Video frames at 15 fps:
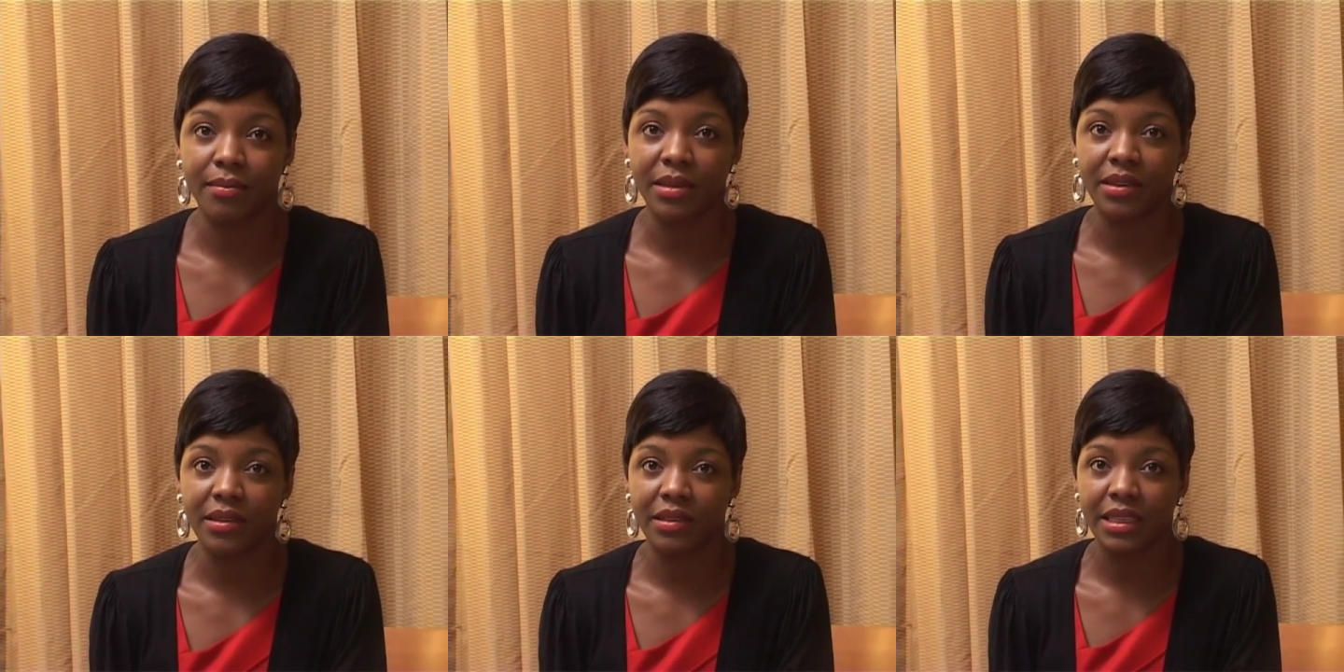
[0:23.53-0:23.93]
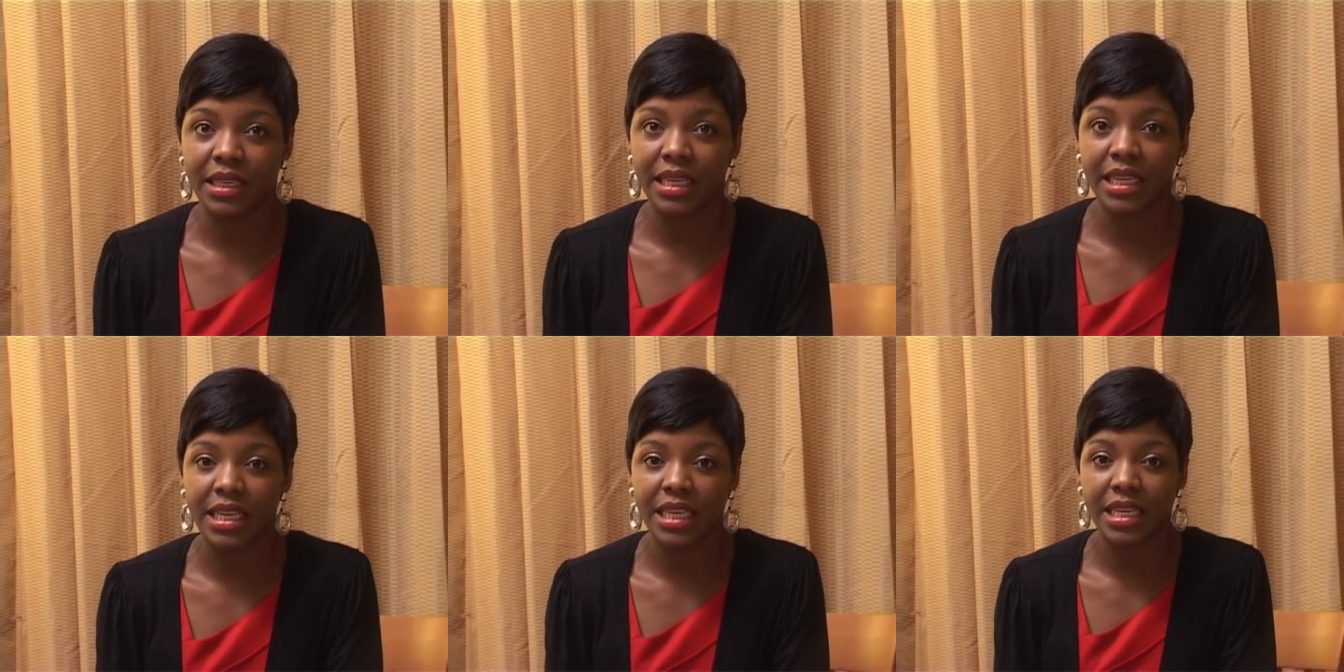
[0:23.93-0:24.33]

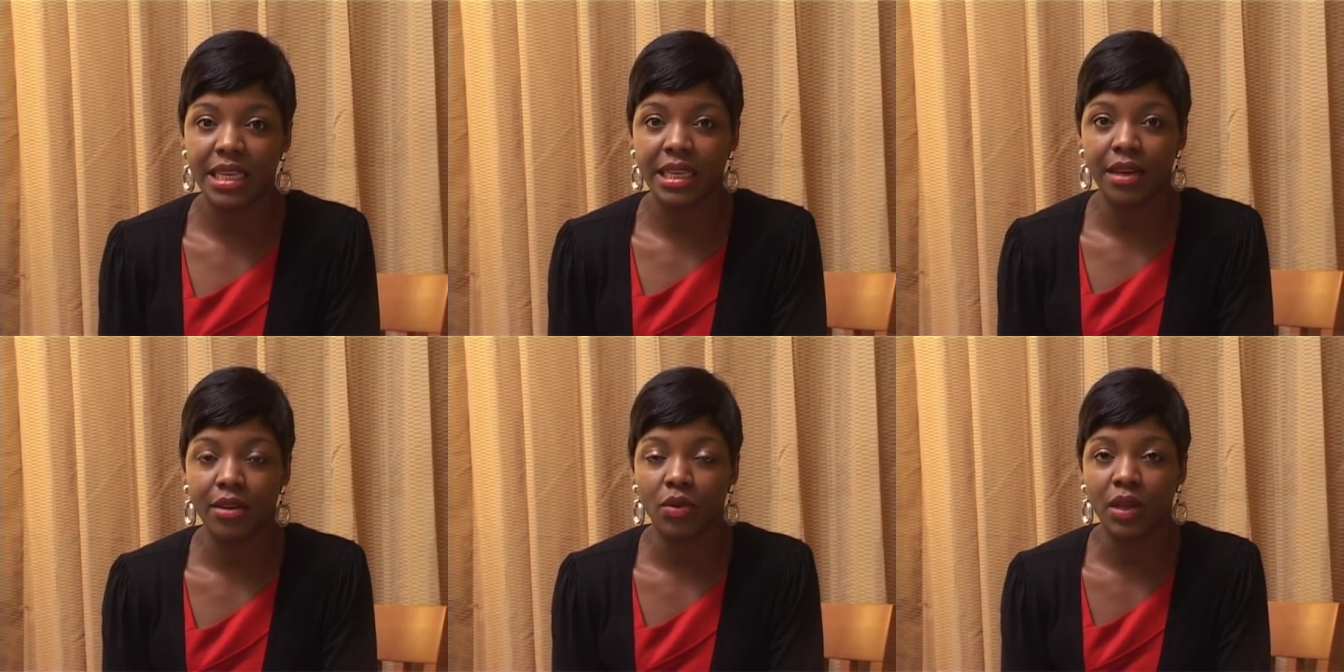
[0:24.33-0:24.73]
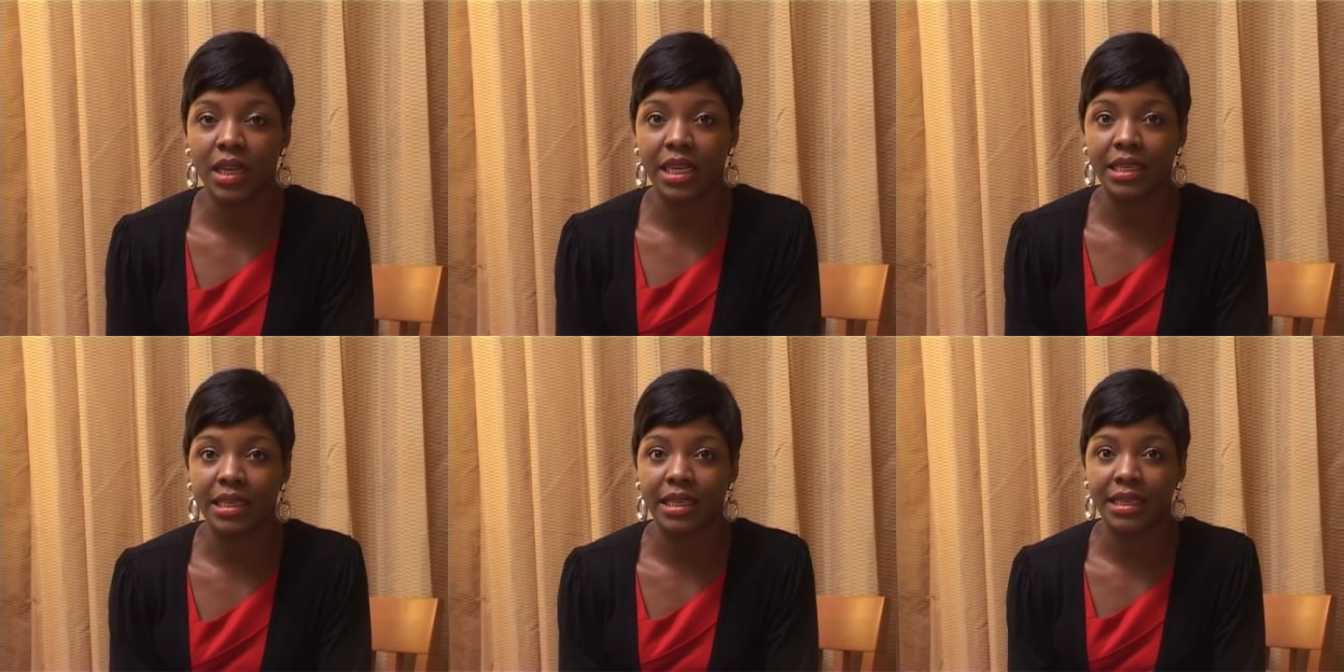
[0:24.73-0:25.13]
Barrister Niyi
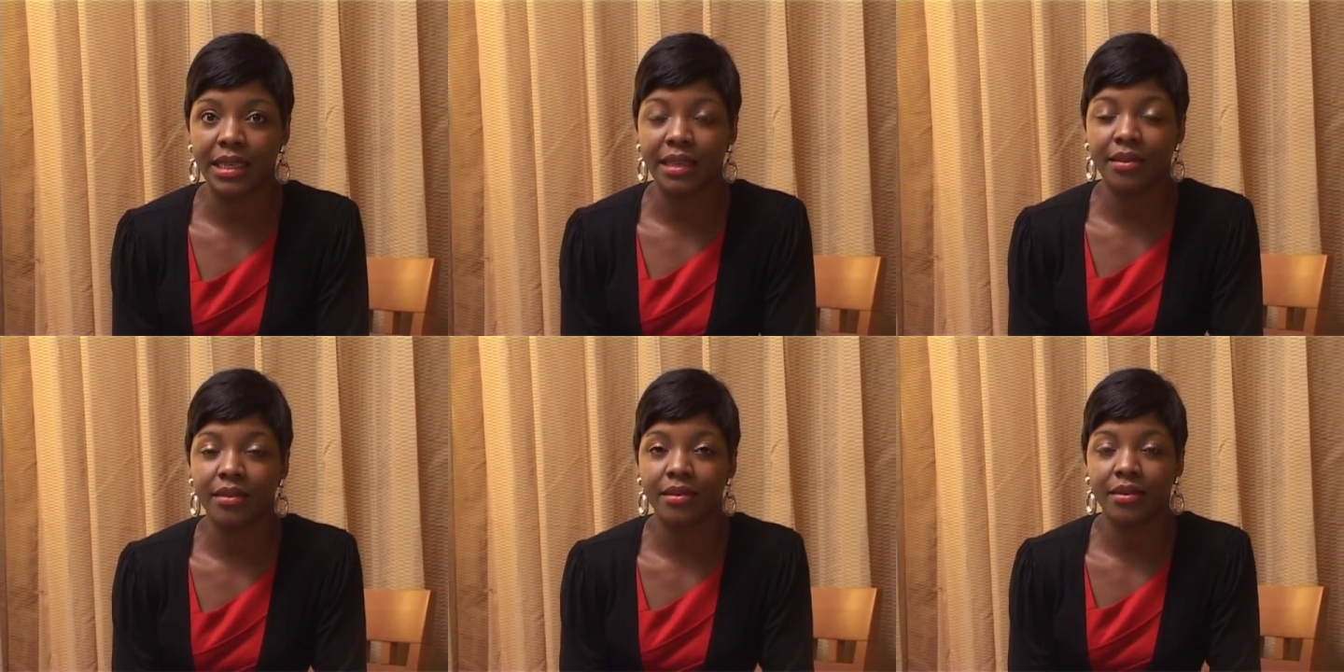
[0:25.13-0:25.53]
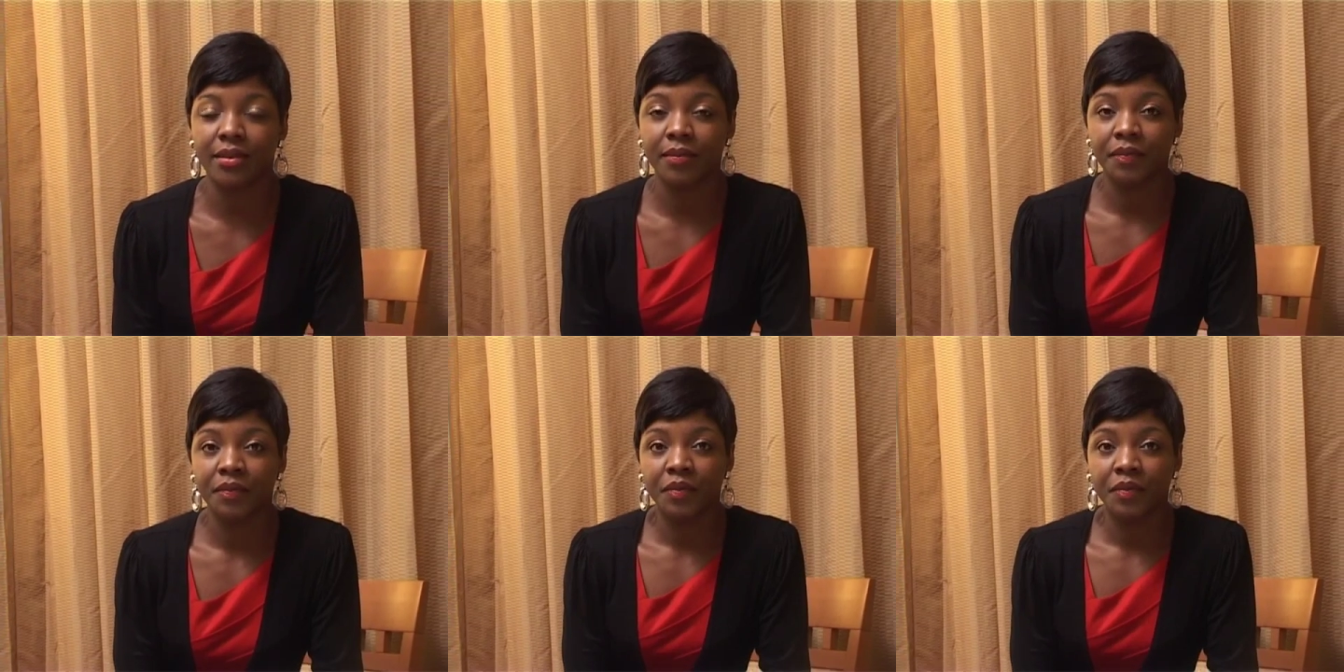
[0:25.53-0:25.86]
Ayola Daniels